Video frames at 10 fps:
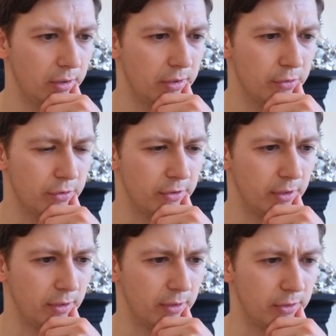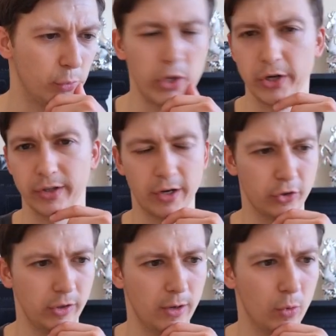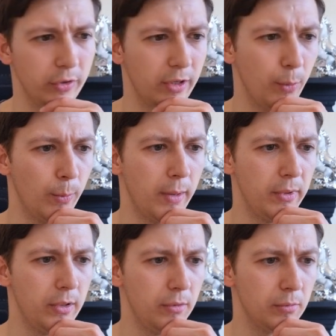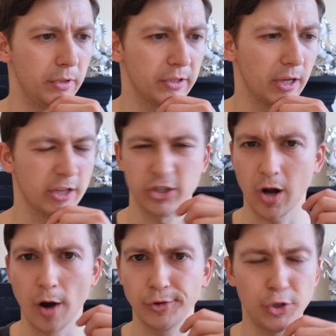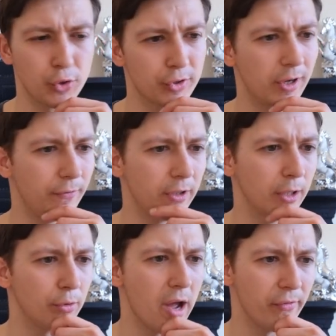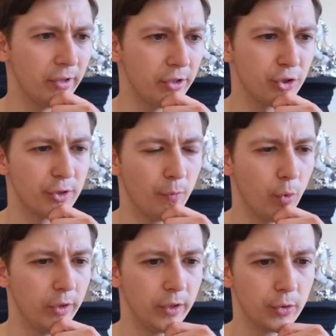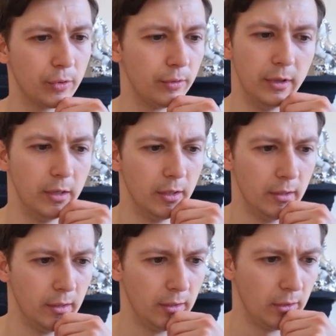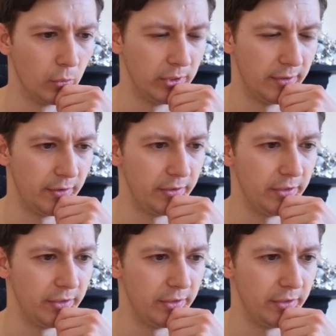interesting. It's weird, actually. I wonder if maybe it's like a scar tissue or something that we have and they just avoid it, or whatever it